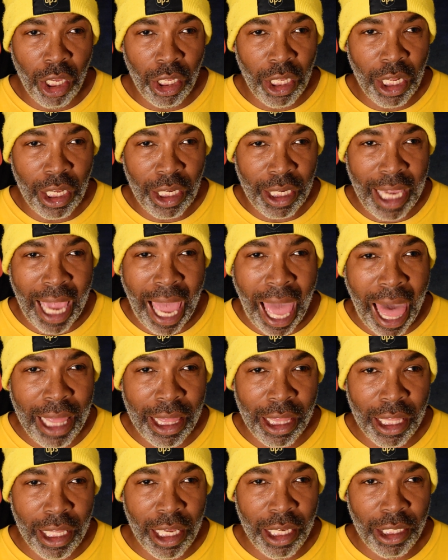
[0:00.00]

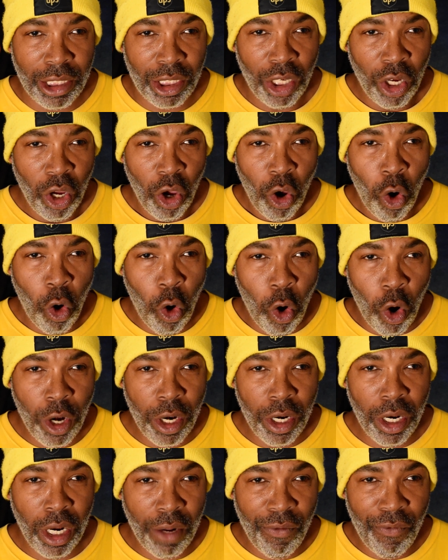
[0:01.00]
legalities
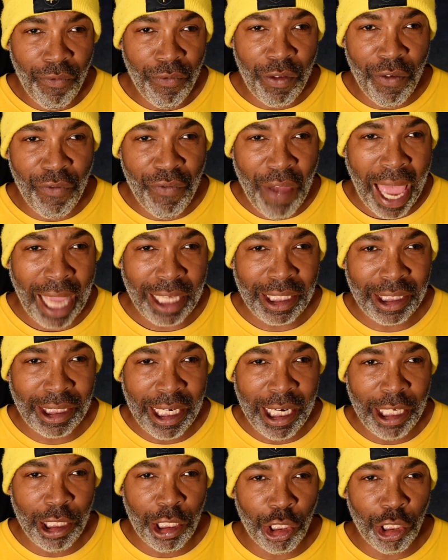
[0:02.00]
on the vaccine